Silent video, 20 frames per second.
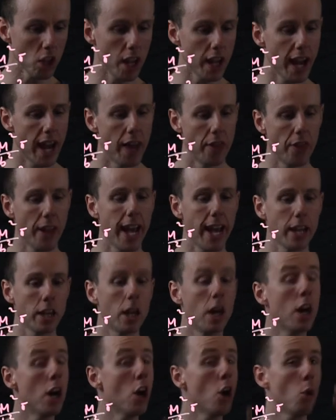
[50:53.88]
And
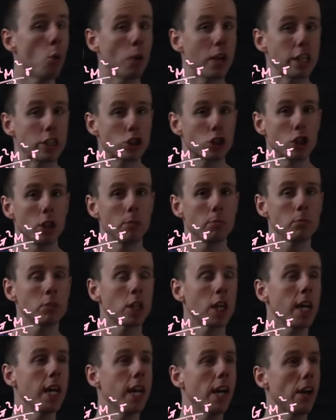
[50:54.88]
then we
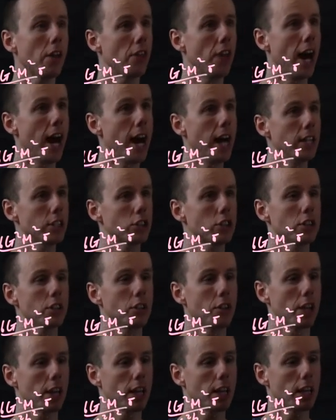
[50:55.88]
assumed that
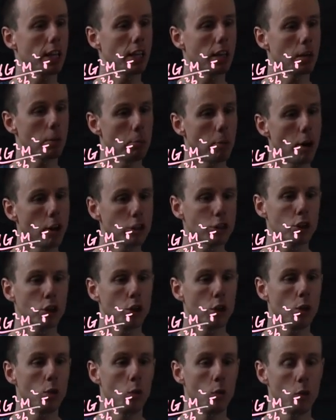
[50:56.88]
the
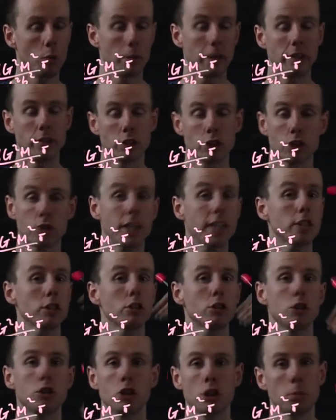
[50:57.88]
particle will be
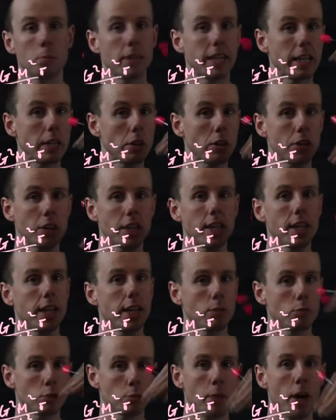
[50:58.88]
restricted to the plane theta
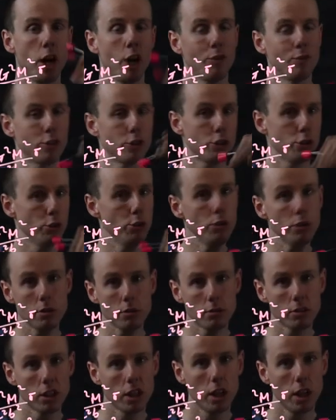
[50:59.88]
equals pi over 2.
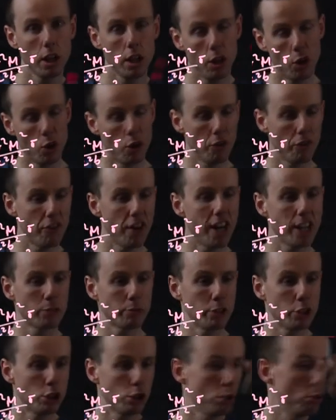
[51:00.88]
Or in fact,
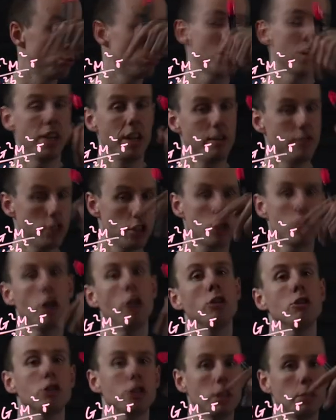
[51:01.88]
we showed that if it
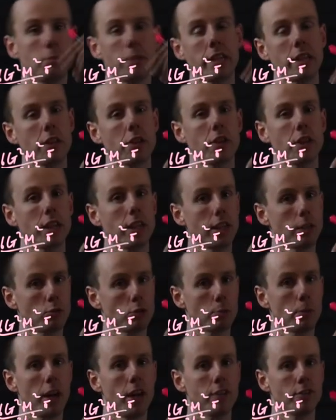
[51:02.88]
starts in the plane theta
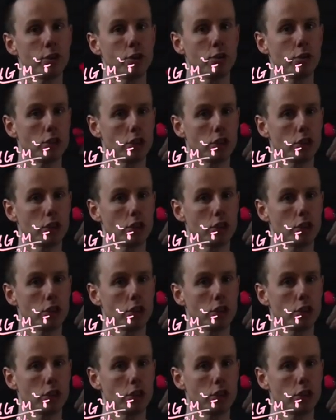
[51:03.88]
equals pi over 2, it